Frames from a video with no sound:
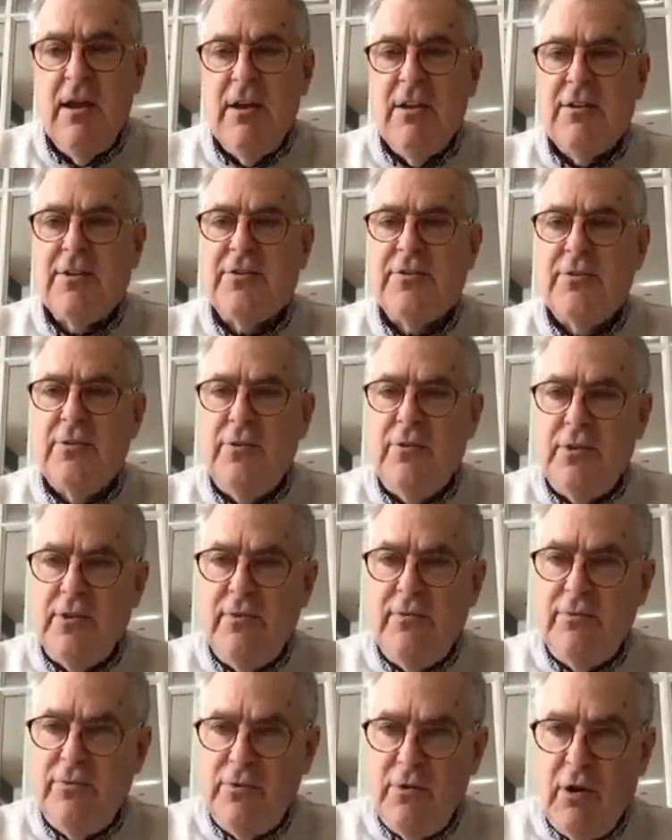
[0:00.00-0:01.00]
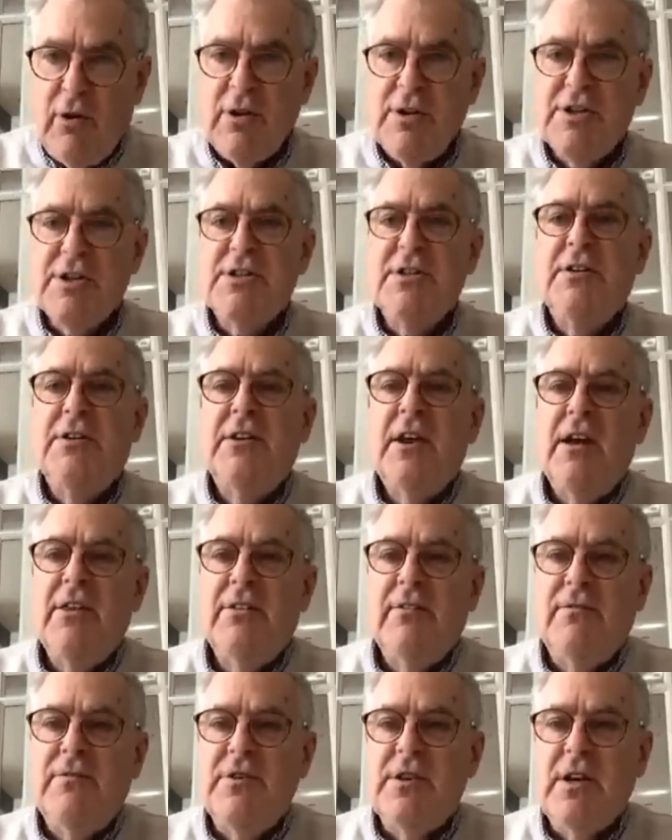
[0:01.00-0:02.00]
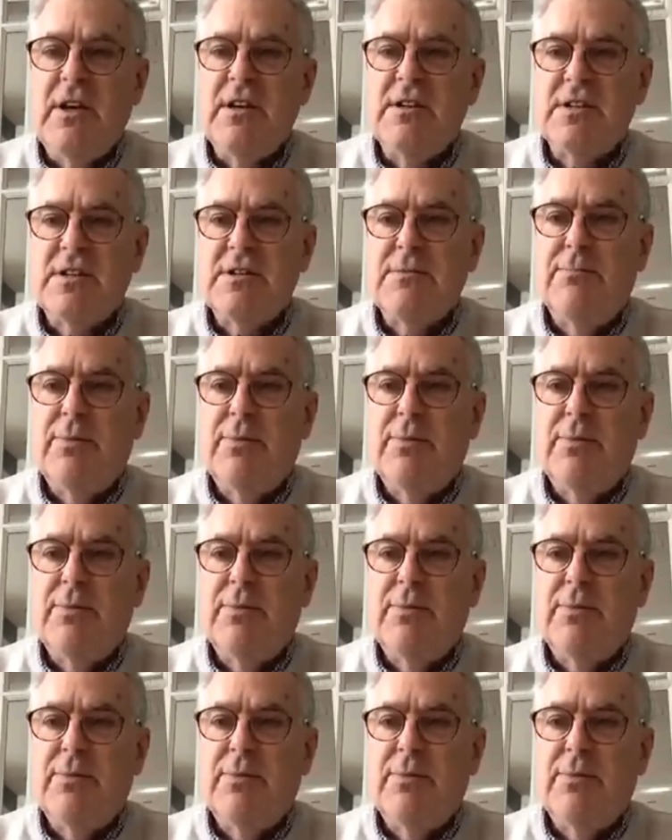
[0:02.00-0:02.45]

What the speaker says: through not just the death of Jesus,